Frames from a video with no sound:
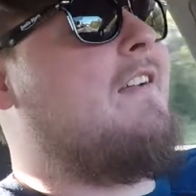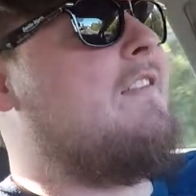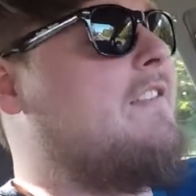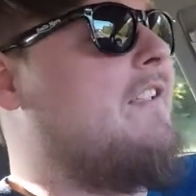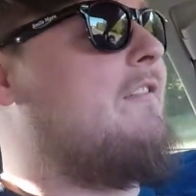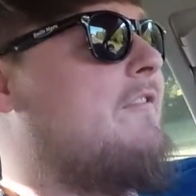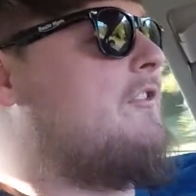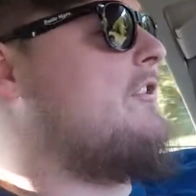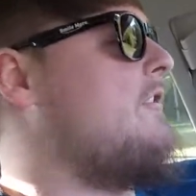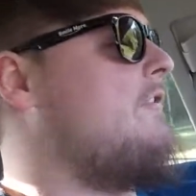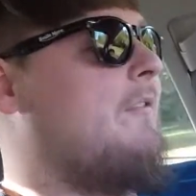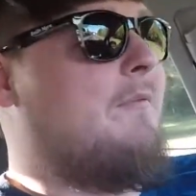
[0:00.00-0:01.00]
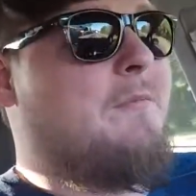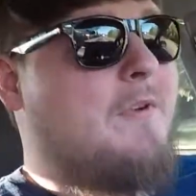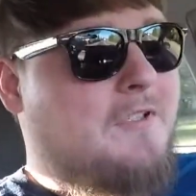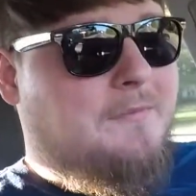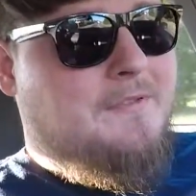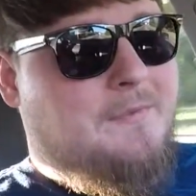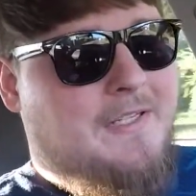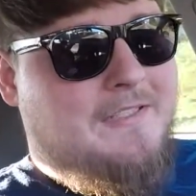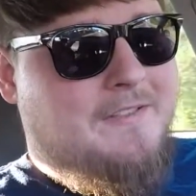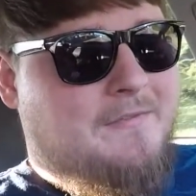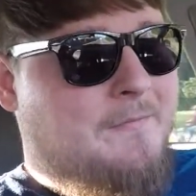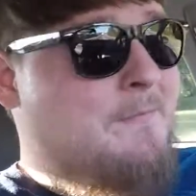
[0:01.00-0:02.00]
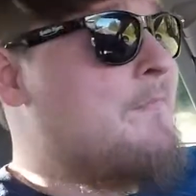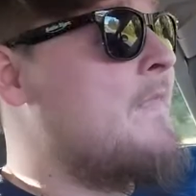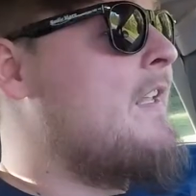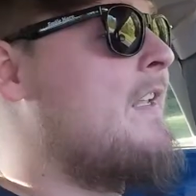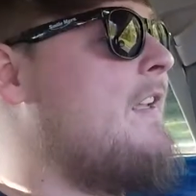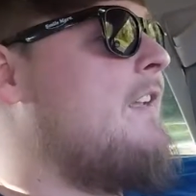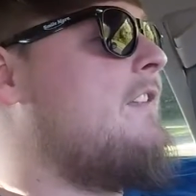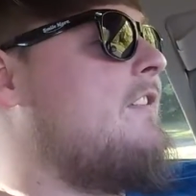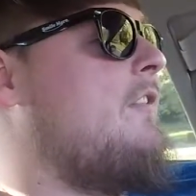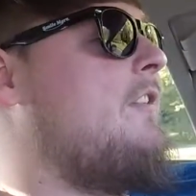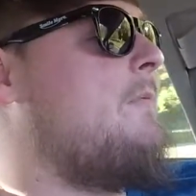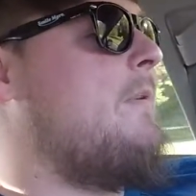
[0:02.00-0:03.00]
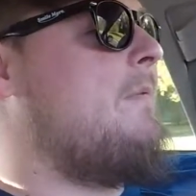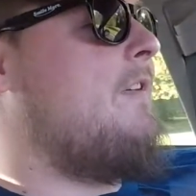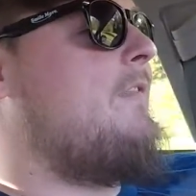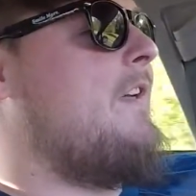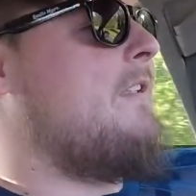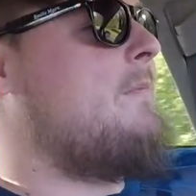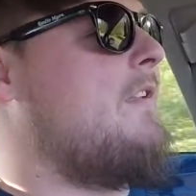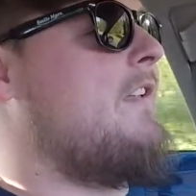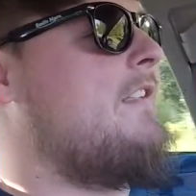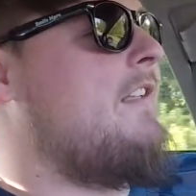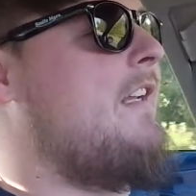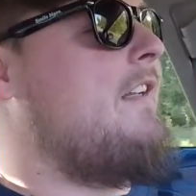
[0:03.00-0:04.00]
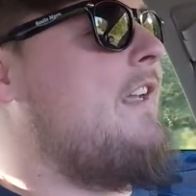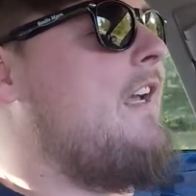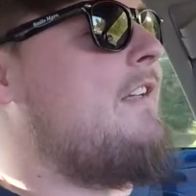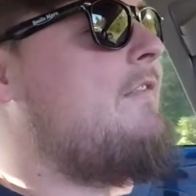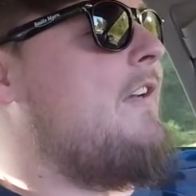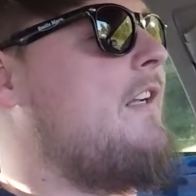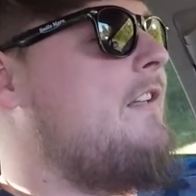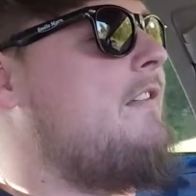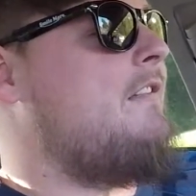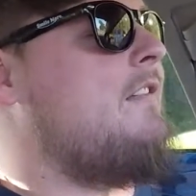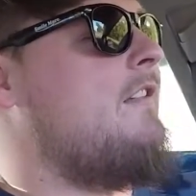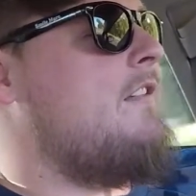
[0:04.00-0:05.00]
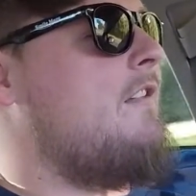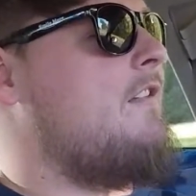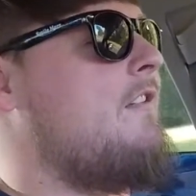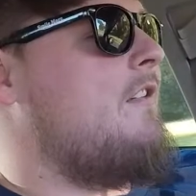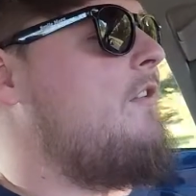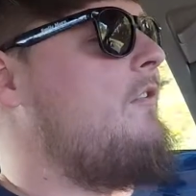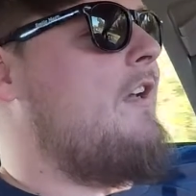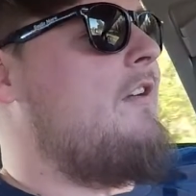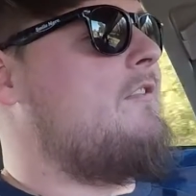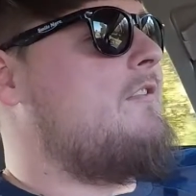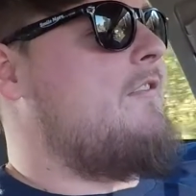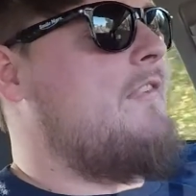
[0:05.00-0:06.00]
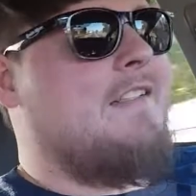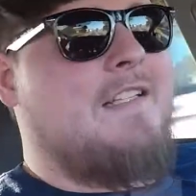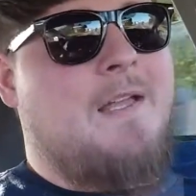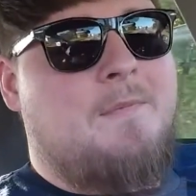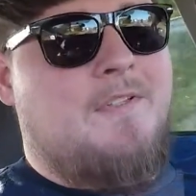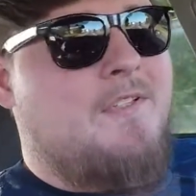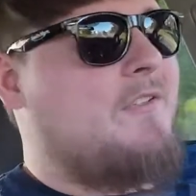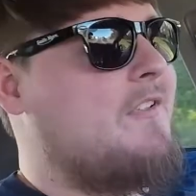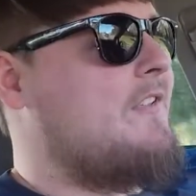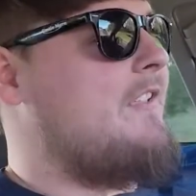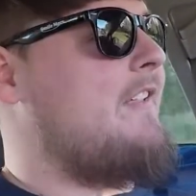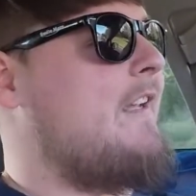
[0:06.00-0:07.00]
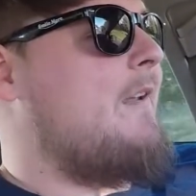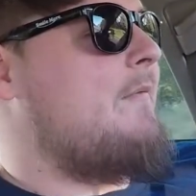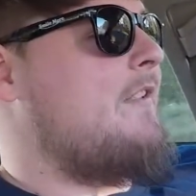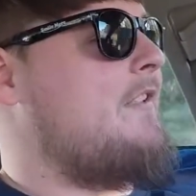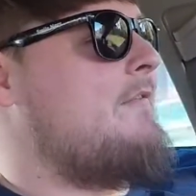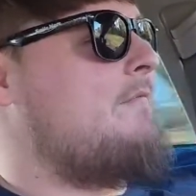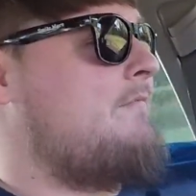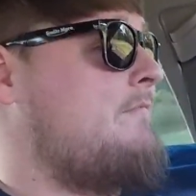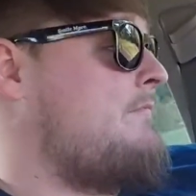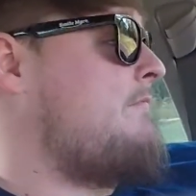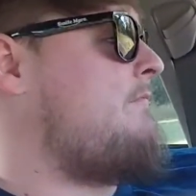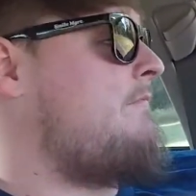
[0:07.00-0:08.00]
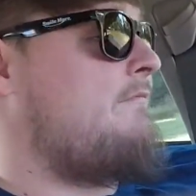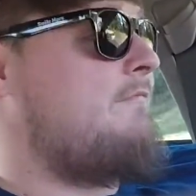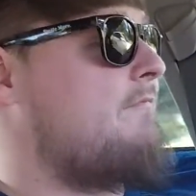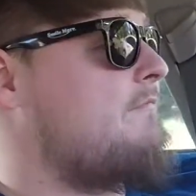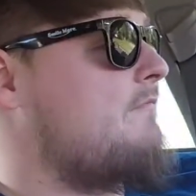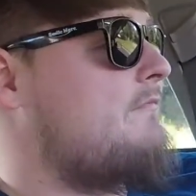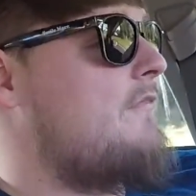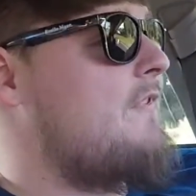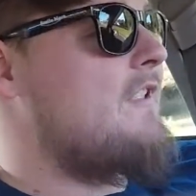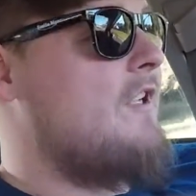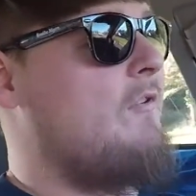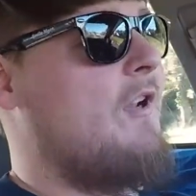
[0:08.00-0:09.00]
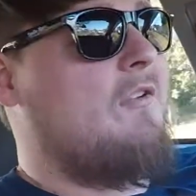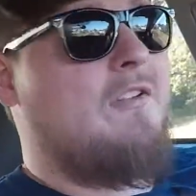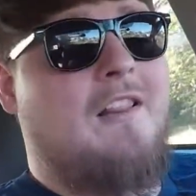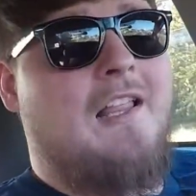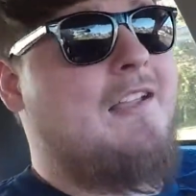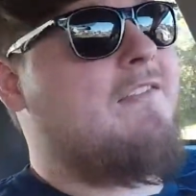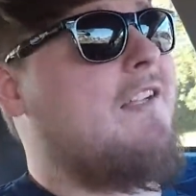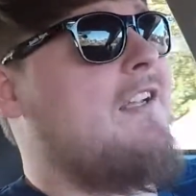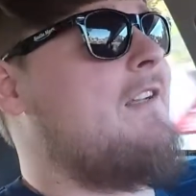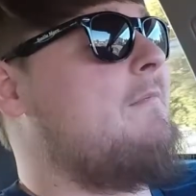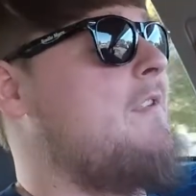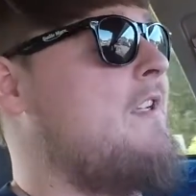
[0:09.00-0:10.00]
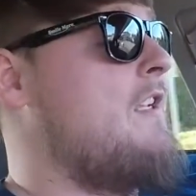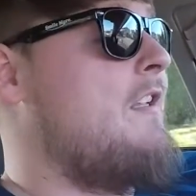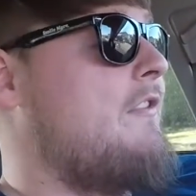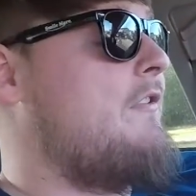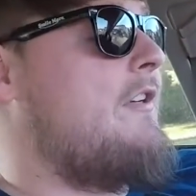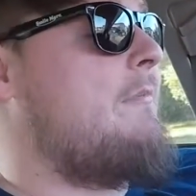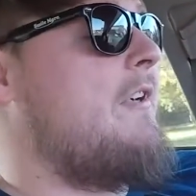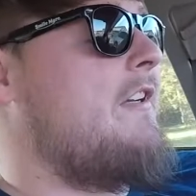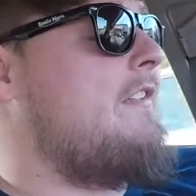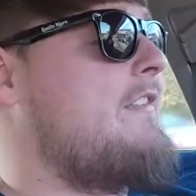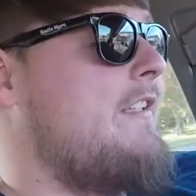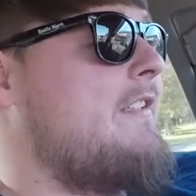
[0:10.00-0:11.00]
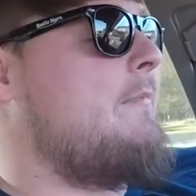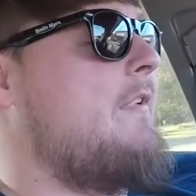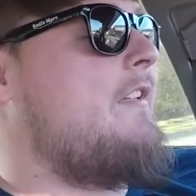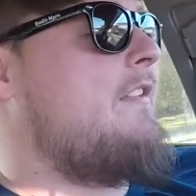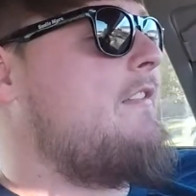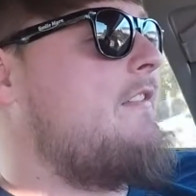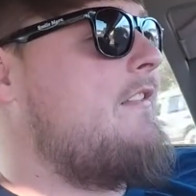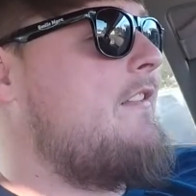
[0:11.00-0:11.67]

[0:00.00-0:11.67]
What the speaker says: was stealing for sure from Spark's perspective. So these people on Facebook that's got deactivated, who knows? If that's happened two or three times in, who knows, a lifetime, 3 months, 6 months,